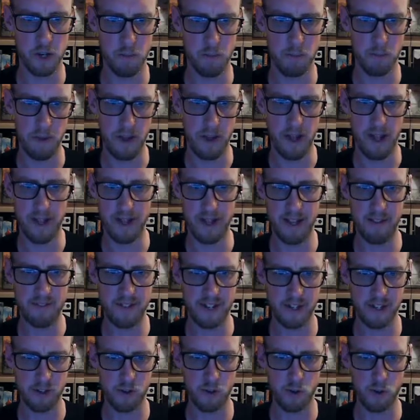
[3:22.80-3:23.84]

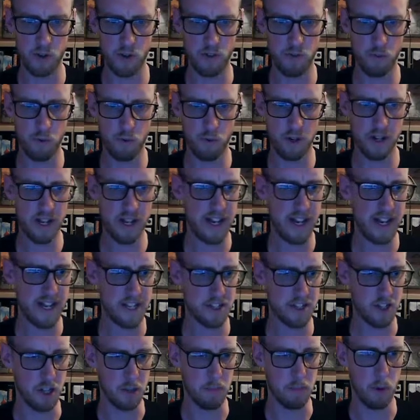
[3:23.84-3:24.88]
left-hand corner of one, it's
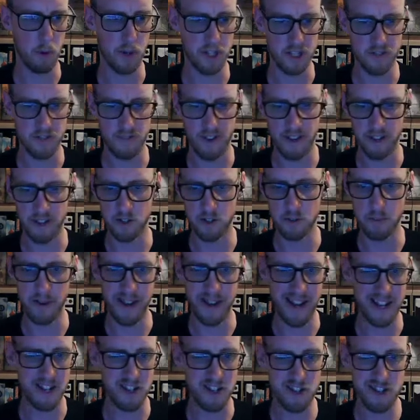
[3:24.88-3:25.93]
got the points value. So my
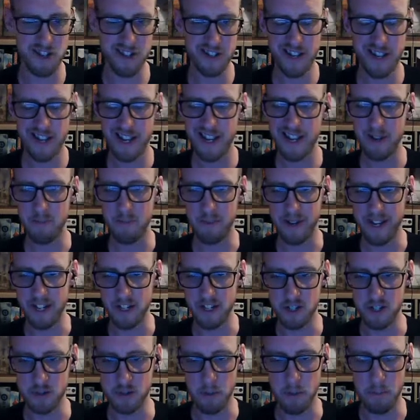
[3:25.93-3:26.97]
engine's
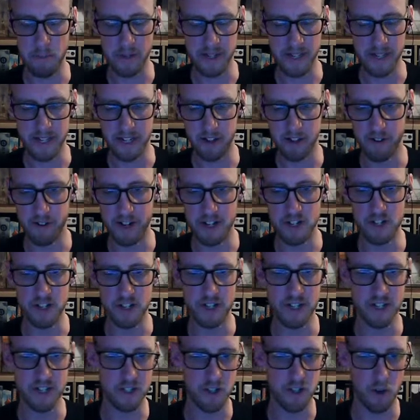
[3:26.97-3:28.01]
my beginner engine,
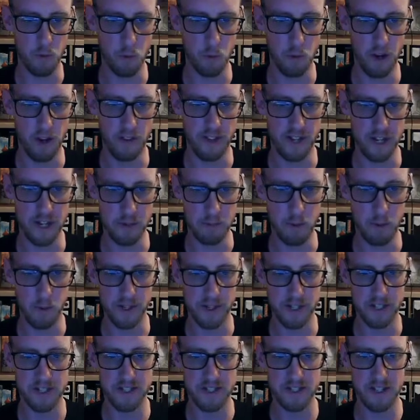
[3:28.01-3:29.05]
is not worth any
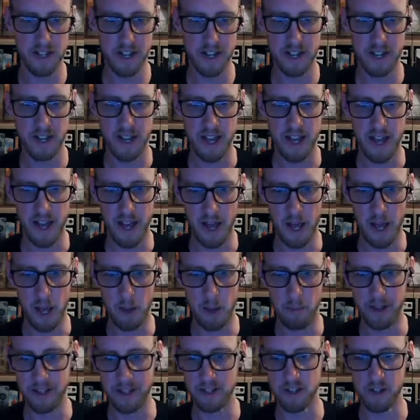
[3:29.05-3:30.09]
points, but
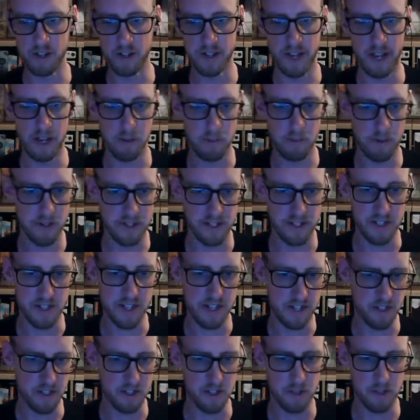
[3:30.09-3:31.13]
that's okay because
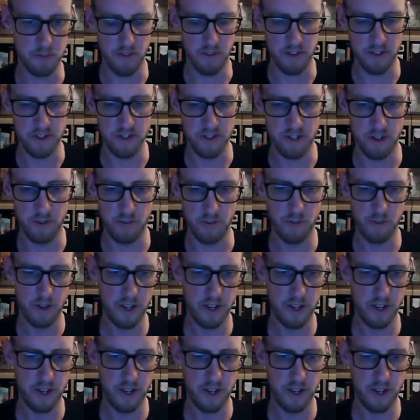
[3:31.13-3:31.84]
it does some other stuff.